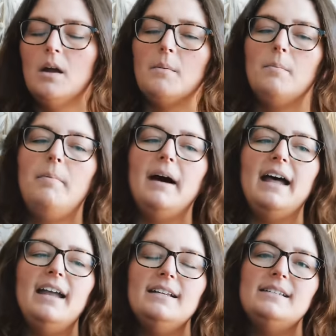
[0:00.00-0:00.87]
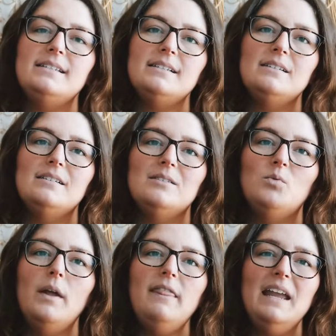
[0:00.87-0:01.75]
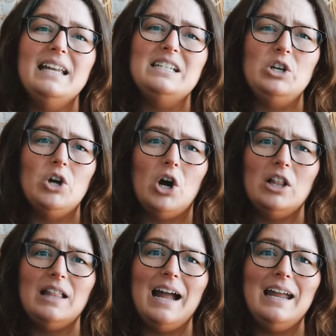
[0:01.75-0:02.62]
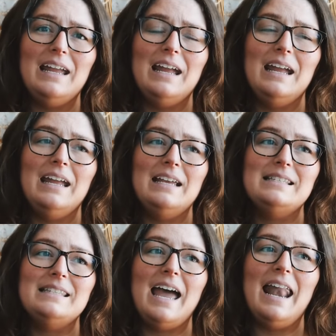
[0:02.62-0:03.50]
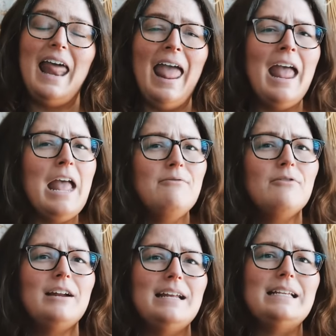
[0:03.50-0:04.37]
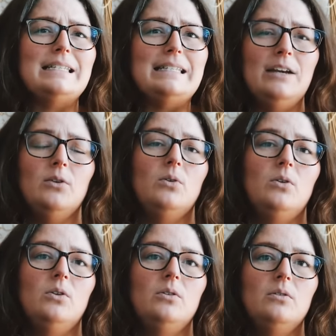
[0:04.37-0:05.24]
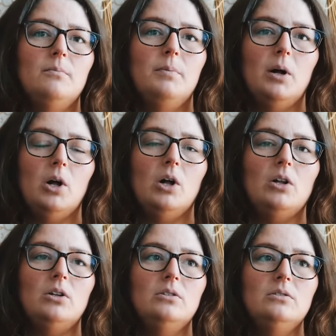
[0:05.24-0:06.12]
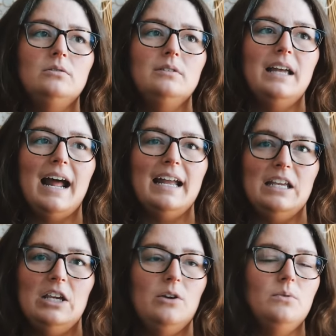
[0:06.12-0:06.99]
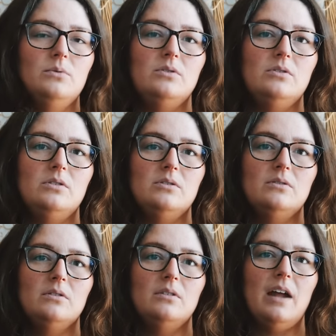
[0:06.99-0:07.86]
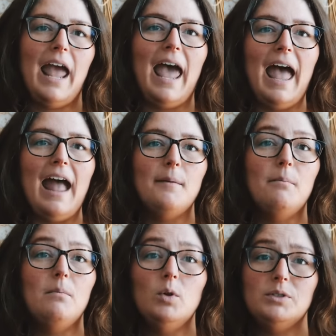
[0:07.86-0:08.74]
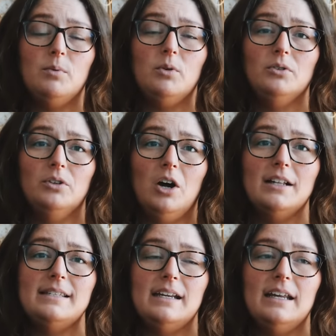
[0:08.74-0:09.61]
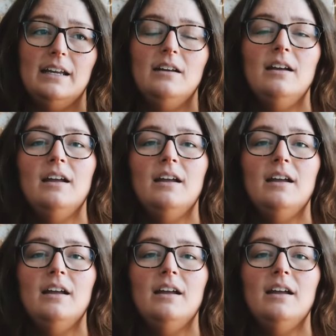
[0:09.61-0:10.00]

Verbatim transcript: But one thing I did not like is that every single ball that I used had multiple knots in it.